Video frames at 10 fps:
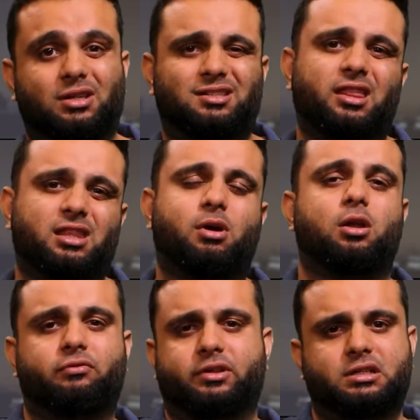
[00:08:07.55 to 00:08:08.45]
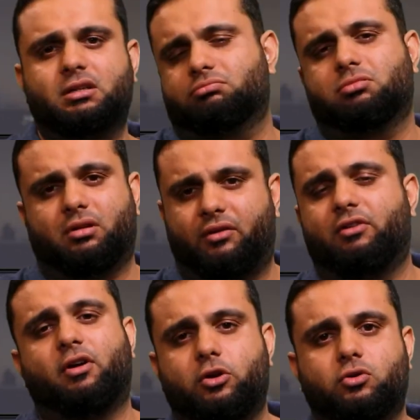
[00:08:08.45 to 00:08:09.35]
And Chandimal, obviously,
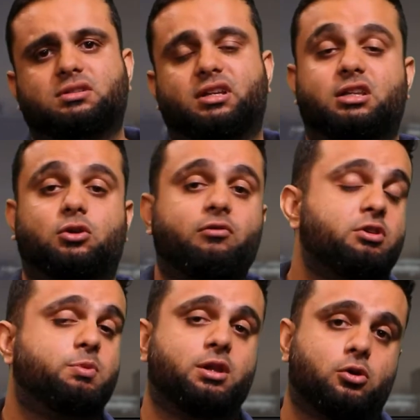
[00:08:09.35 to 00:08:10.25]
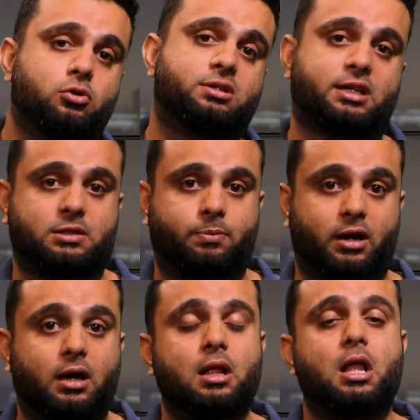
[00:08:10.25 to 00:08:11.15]
everyone knows that he's always been a good test player.